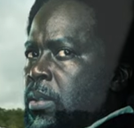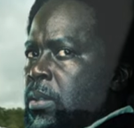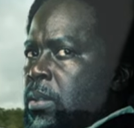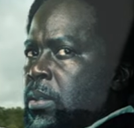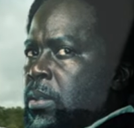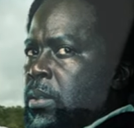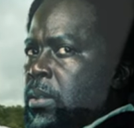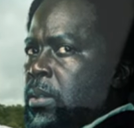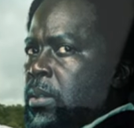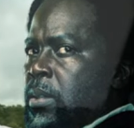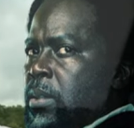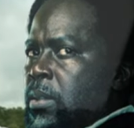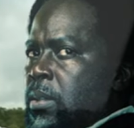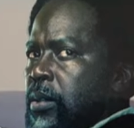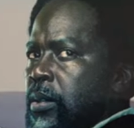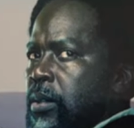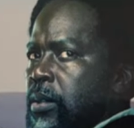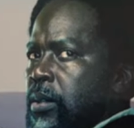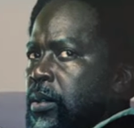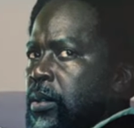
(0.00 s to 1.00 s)

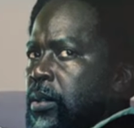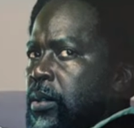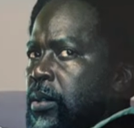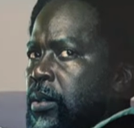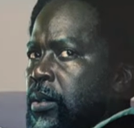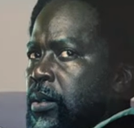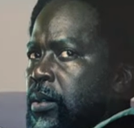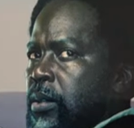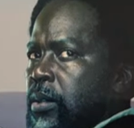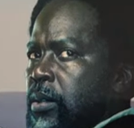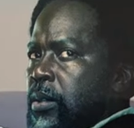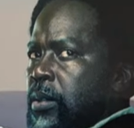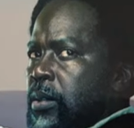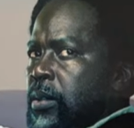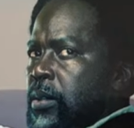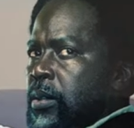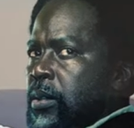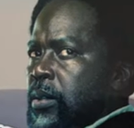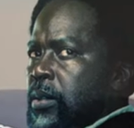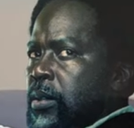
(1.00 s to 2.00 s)

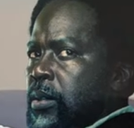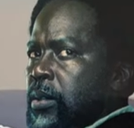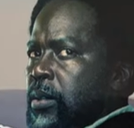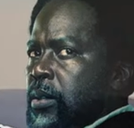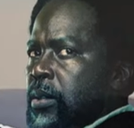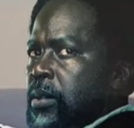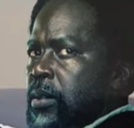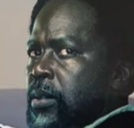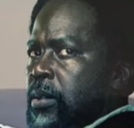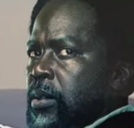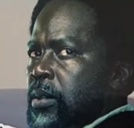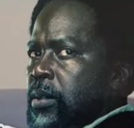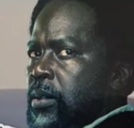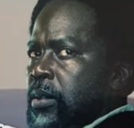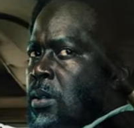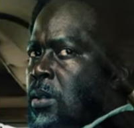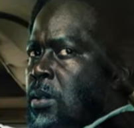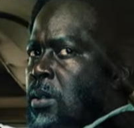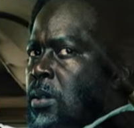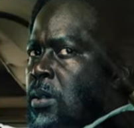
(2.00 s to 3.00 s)

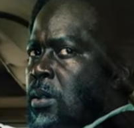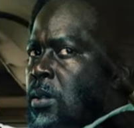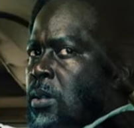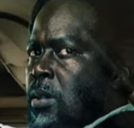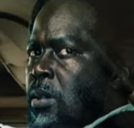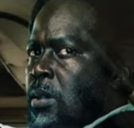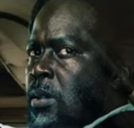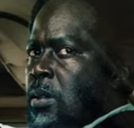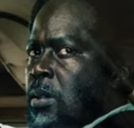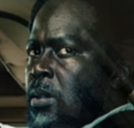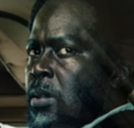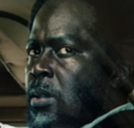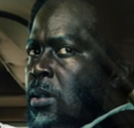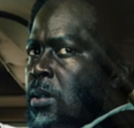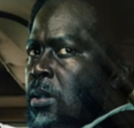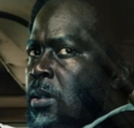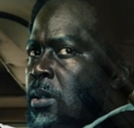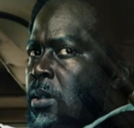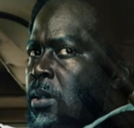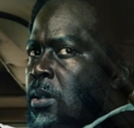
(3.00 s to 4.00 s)

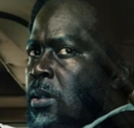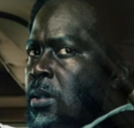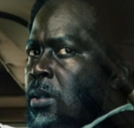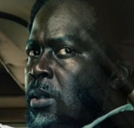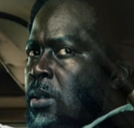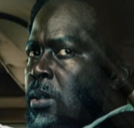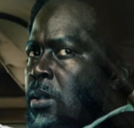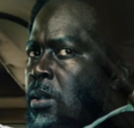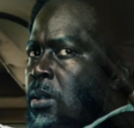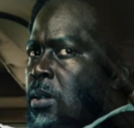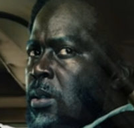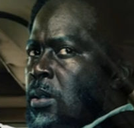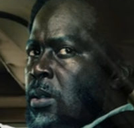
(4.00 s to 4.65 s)
No words are spoken by the person on screen.